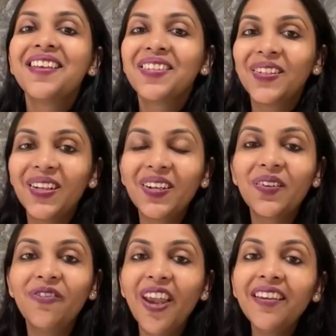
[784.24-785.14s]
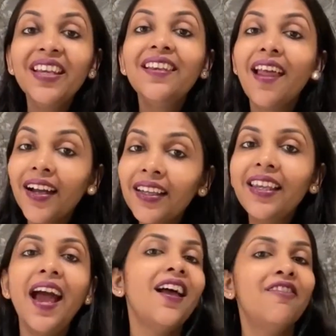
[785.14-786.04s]
So a very
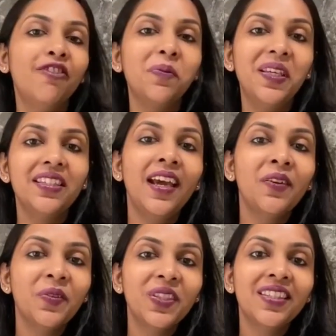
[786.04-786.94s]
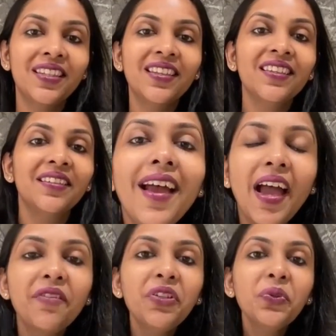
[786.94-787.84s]
lucky alphabet, I would say.
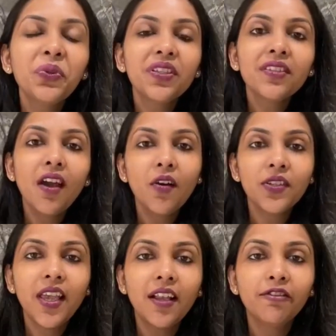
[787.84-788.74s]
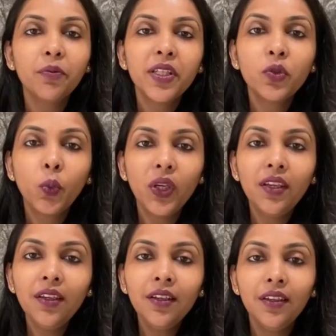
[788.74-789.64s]
Have you noticed how is alphabet
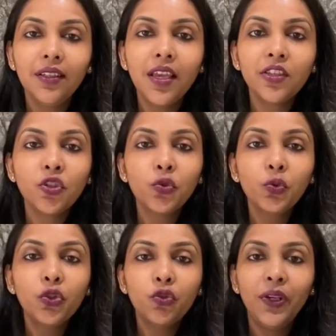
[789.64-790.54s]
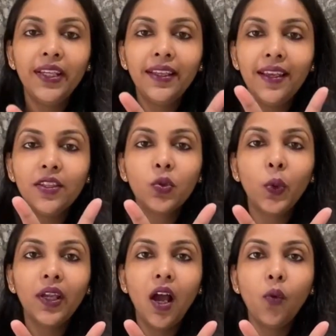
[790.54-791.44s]
V? It has two straight lines
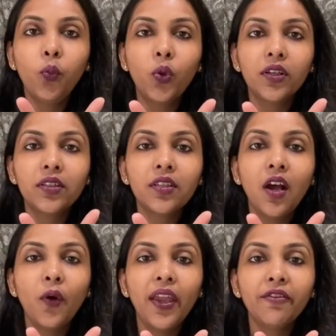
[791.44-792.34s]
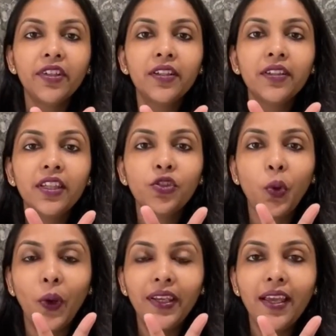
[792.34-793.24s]
going upwards. However, they
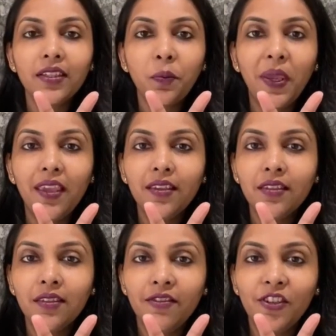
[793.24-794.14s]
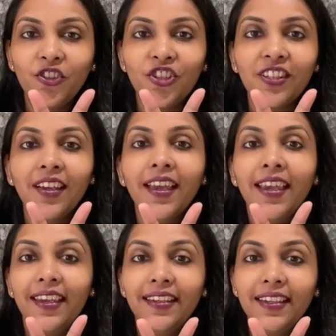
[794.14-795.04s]
join at a base, which
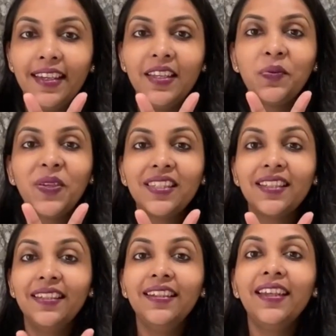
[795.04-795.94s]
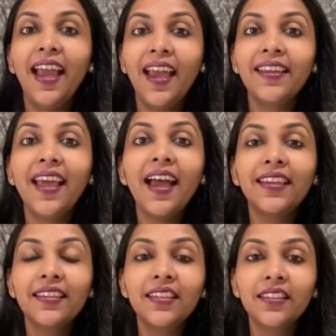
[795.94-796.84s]
indicates basically an
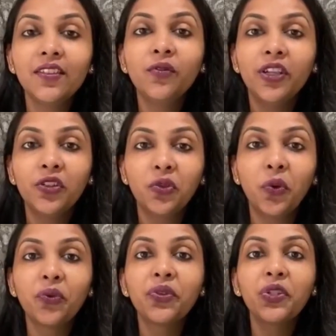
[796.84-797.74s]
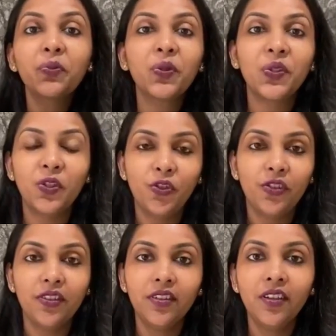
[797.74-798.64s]
ideal victorious
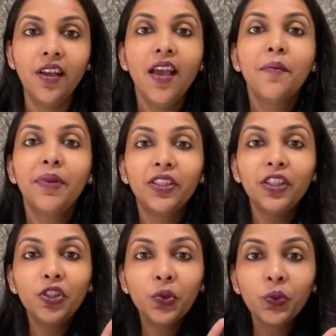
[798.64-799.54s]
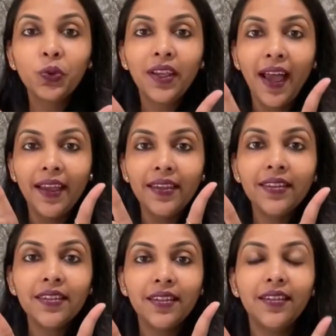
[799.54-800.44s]
position. But the two
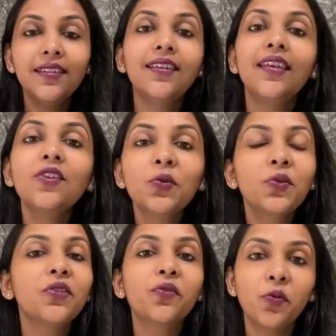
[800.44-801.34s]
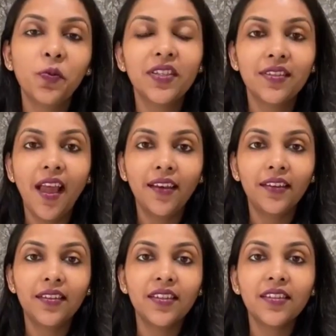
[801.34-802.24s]
lines indicate two different
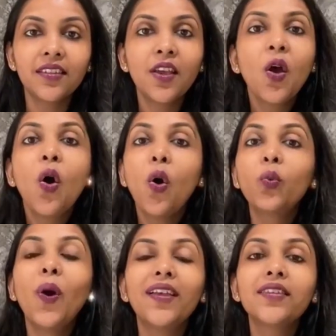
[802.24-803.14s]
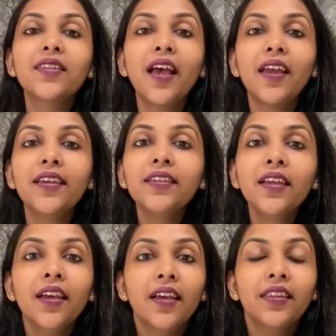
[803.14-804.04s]
personalities. On one side,
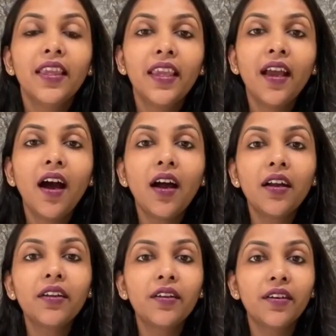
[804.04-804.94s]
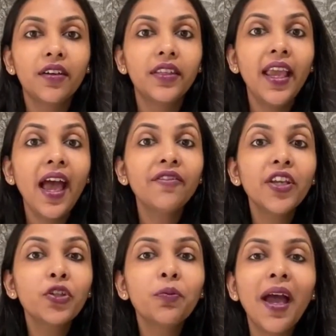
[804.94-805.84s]
they have
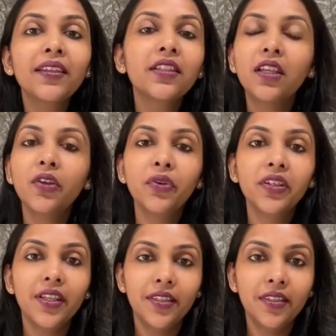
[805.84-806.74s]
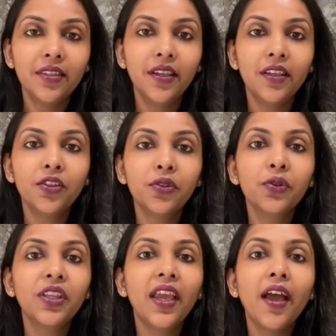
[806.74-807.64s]
that humanitarian instinct.
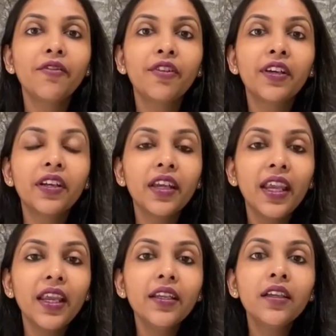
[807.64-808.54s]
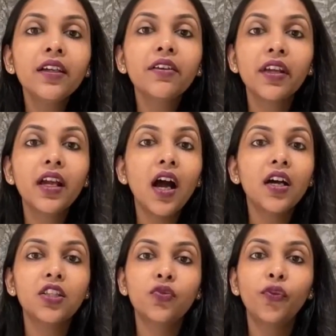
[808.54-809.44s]
They have great
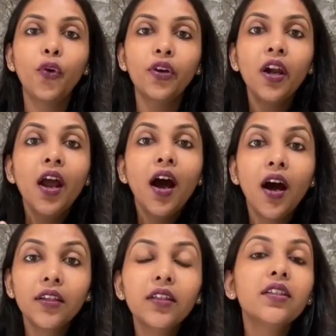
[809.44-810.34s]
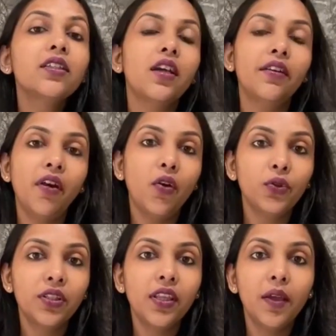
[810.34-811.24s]
regards for others
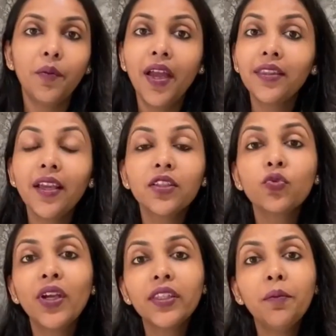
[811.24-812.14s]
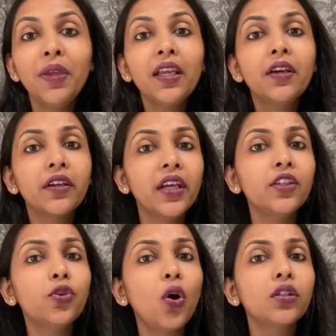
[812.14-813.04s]
around them, and that is why they make
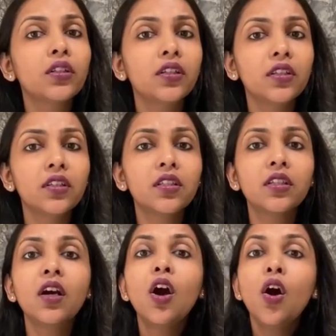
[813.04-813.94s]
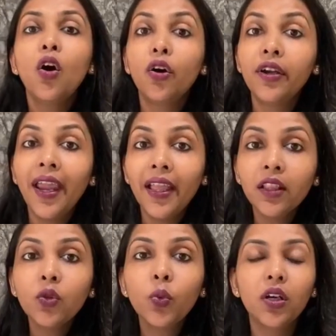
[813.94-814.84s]
great doctors or
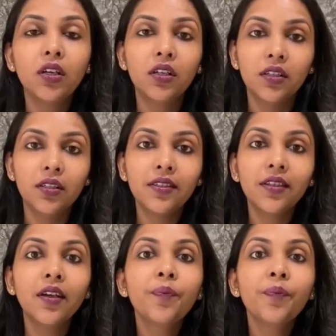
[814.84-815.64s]
health workers.